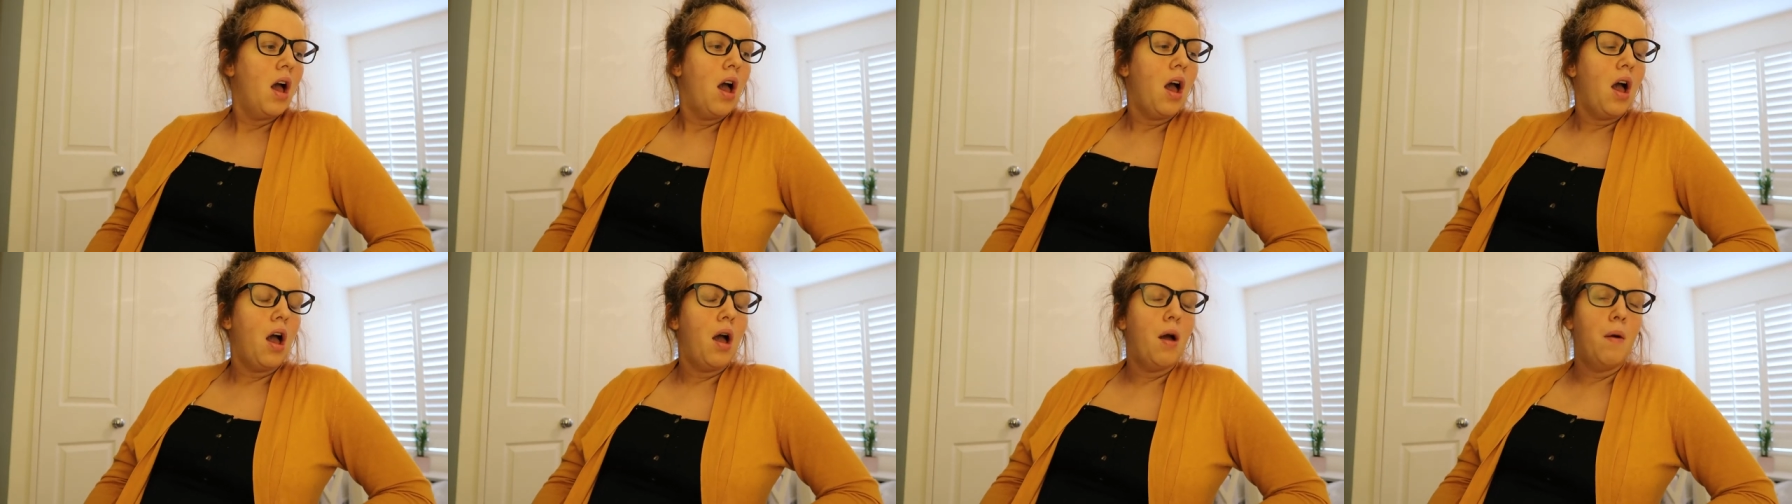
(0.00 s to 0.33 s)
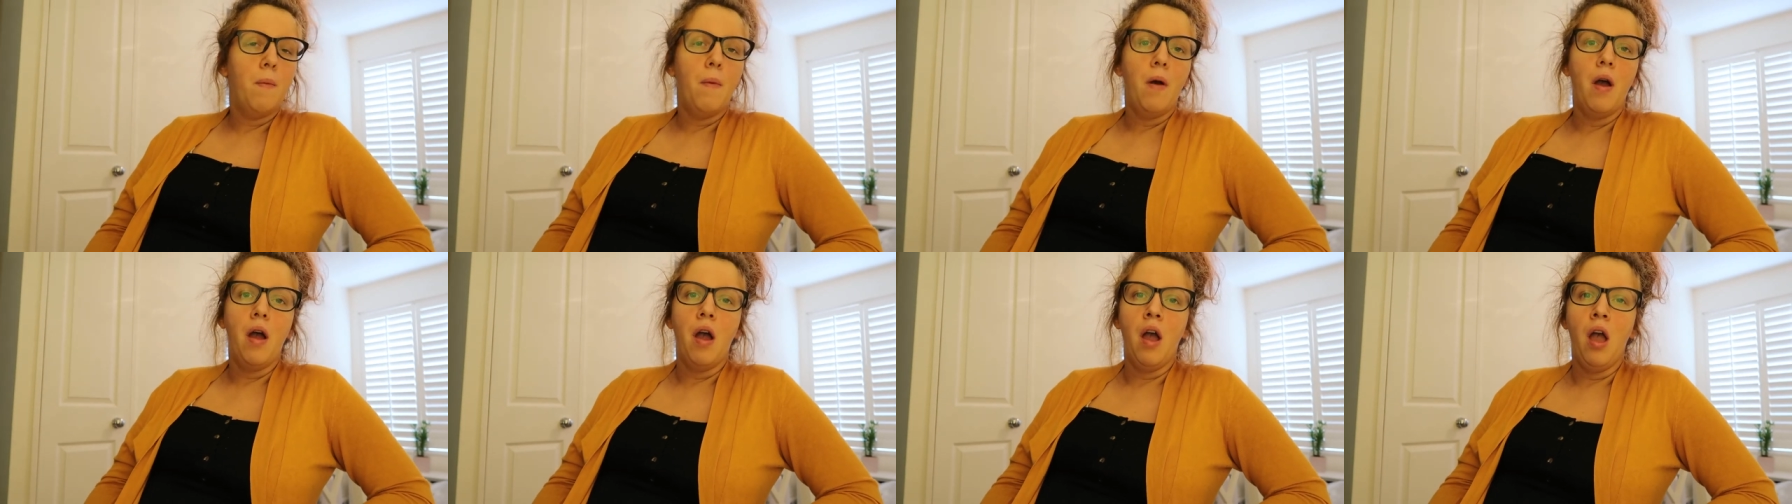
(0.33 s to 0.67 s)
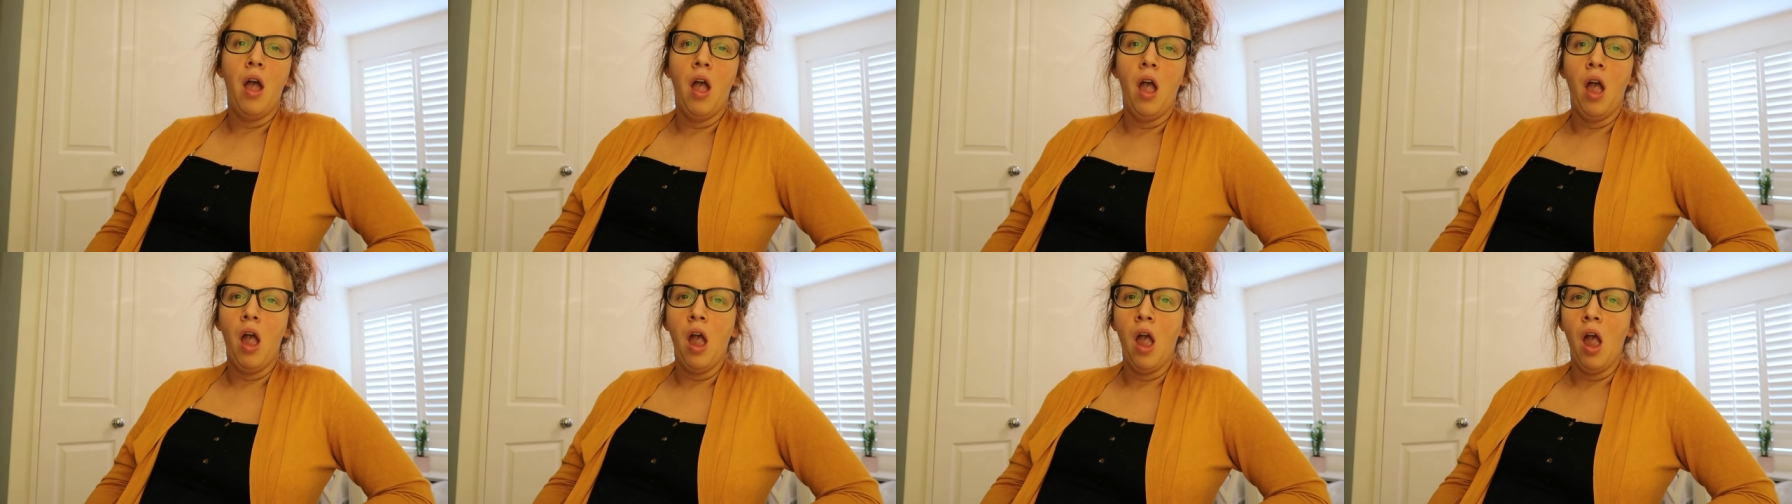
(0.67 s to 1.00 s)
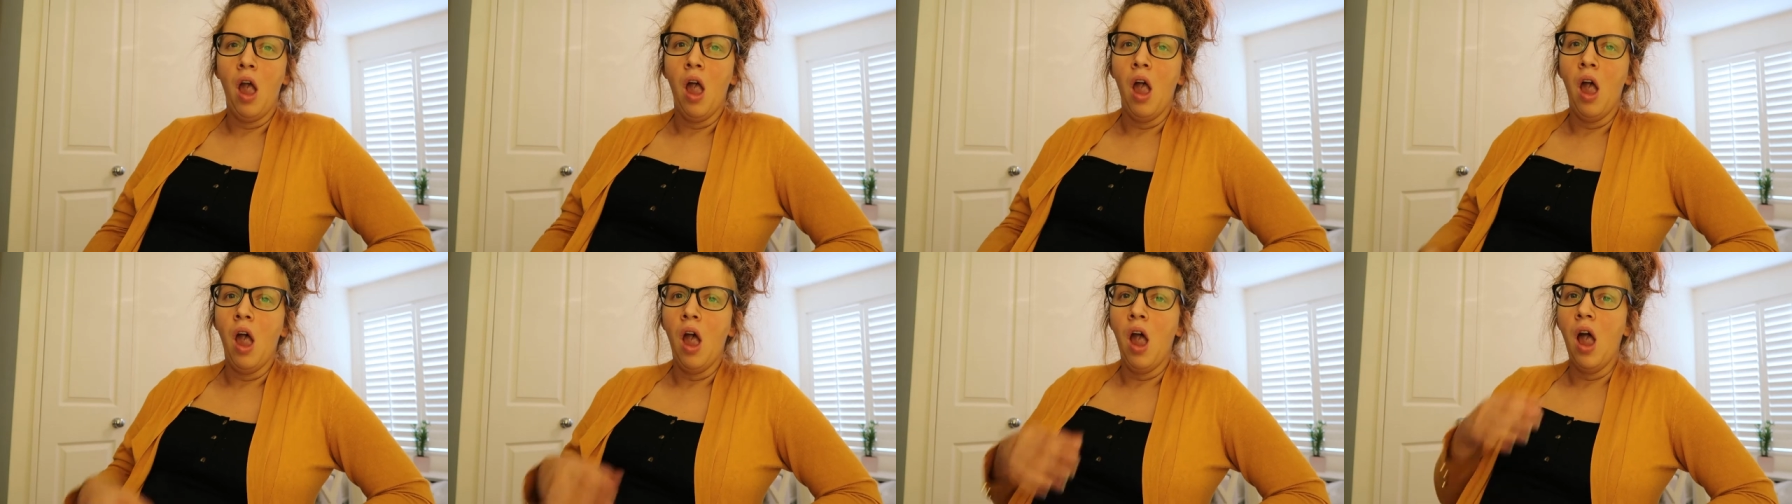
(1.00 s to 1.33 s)
Um,
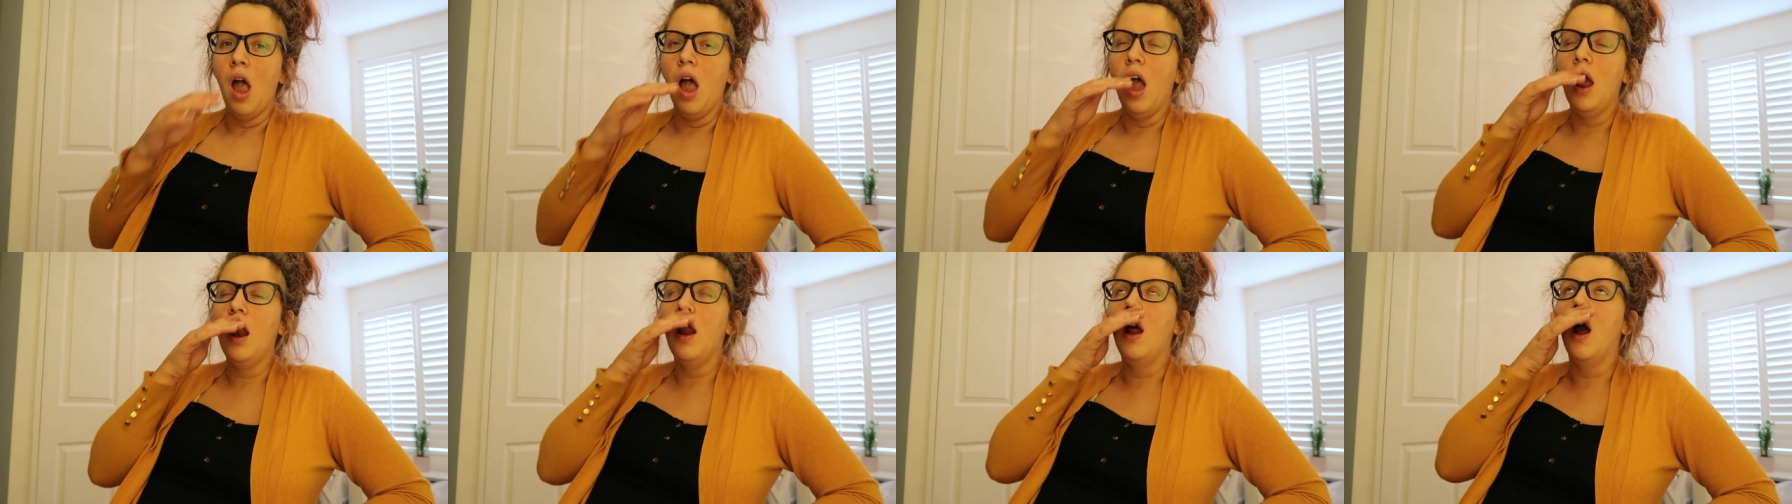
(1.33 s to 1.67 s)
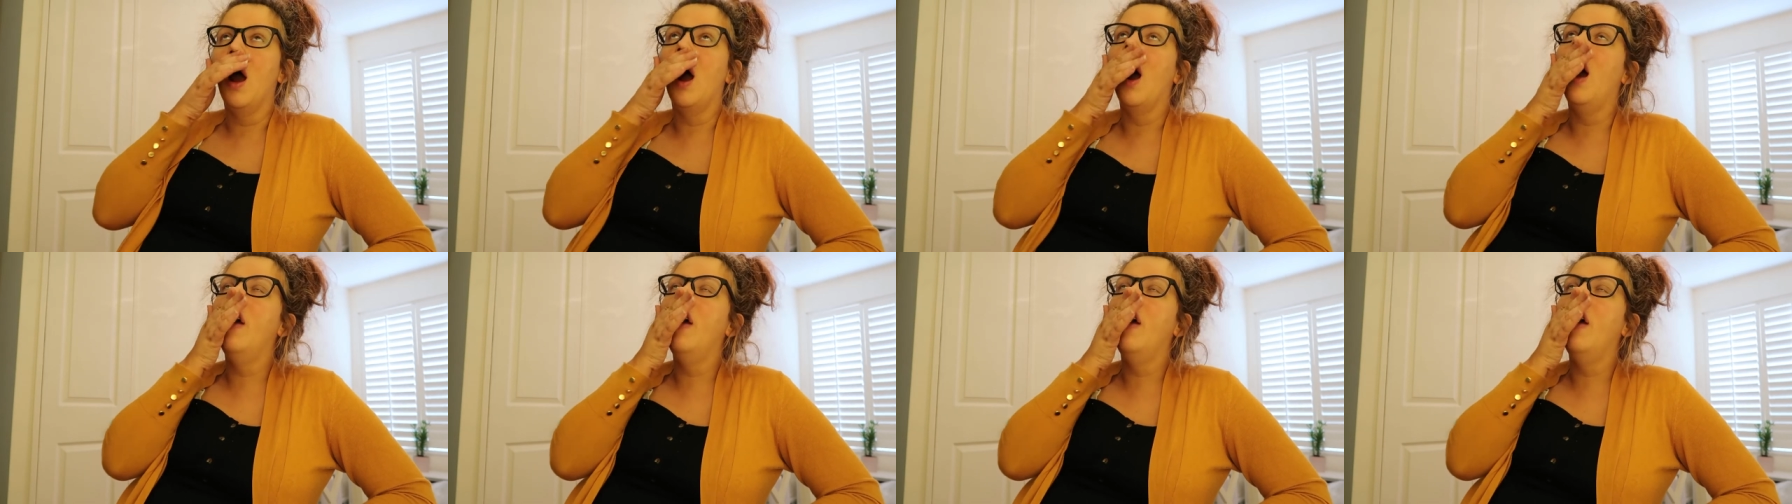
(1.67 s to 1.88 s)
I,